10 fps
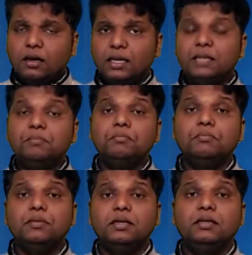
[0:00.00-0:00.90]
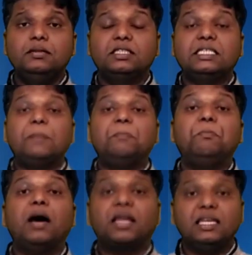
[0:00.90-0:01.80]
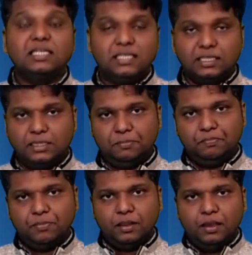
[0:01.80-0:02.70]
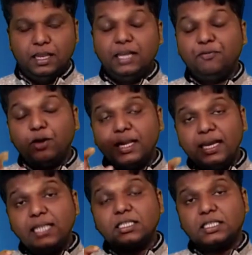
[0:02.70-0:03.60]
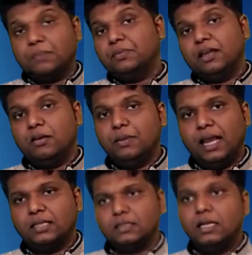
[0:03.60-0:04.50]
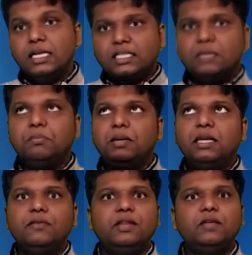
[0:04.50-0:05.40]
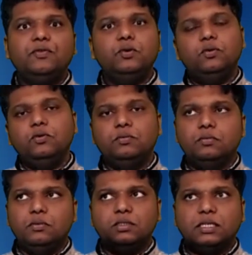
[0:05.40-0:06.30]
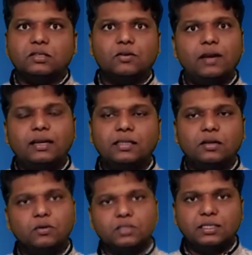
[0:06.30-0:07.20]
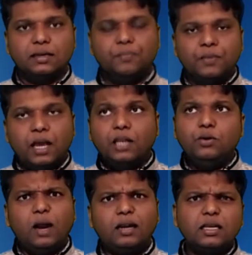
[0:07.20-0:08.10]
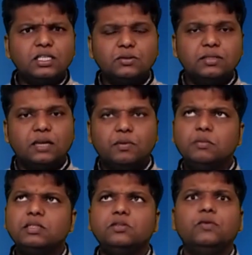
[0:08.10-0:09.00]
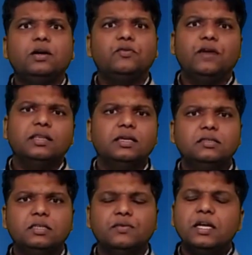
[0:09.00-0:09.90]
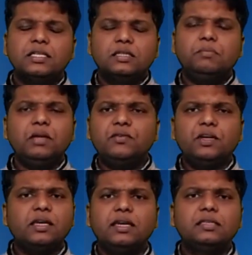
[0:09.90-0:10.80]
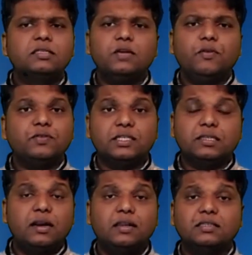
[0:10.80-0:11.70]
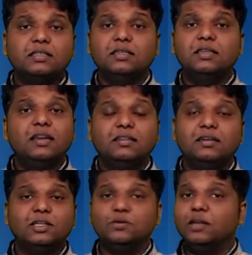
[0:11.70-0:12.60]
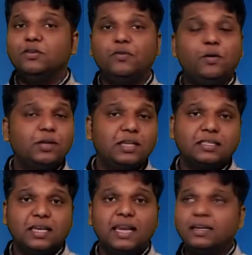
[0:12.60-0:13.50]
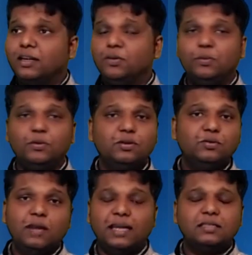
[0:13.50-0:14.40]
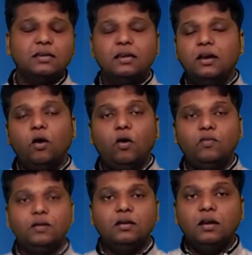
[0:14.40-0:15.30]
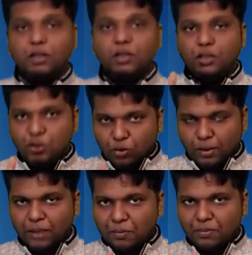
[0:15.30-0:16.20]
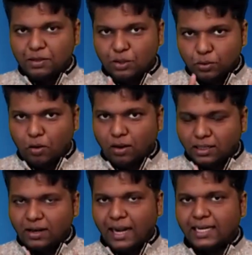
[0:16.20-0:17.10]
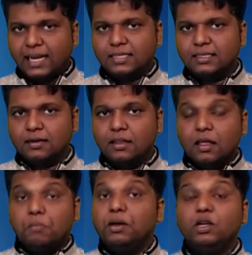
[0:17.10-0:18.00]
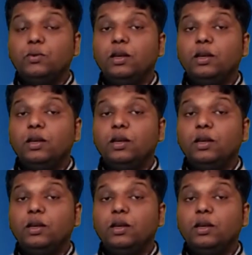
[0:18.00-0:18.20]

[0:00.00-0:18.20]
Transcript: in step marking system. For each step there will be answer. Simply, even if you just read that question and you understood that one, means you want to find the HCF. Simply, if you're taking HCF of 616 and 32 and you found it as 8 and you put 2 lines over, you got the right answer, but you will